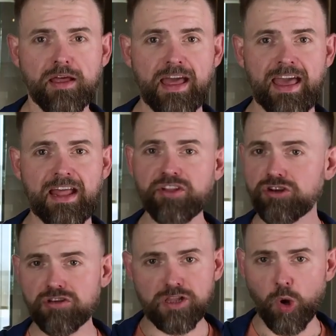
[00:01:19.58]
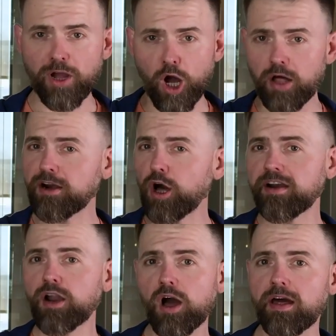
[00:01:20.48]
And they're just going on and on
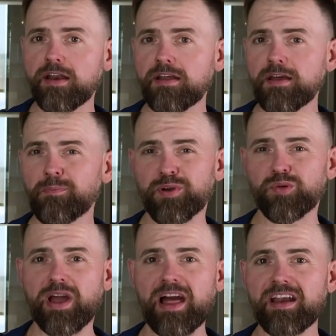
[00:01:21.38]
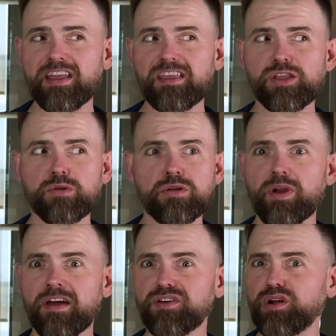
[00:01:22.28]
and on, but in reality, you
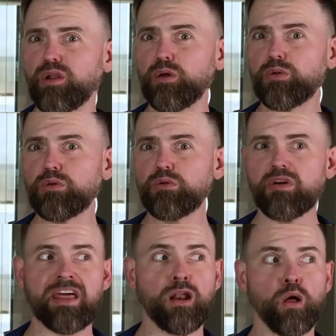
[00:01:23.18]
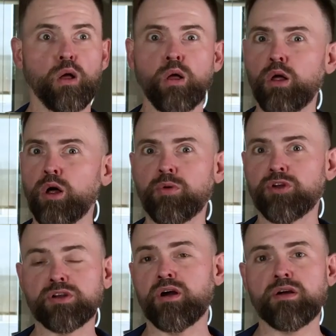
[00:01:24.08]
don't have a clue at all what
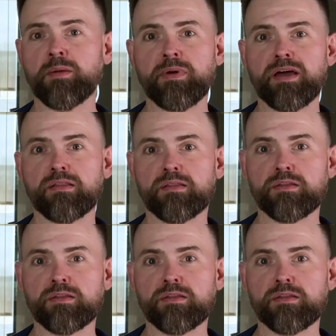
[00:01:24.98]
they're talking about.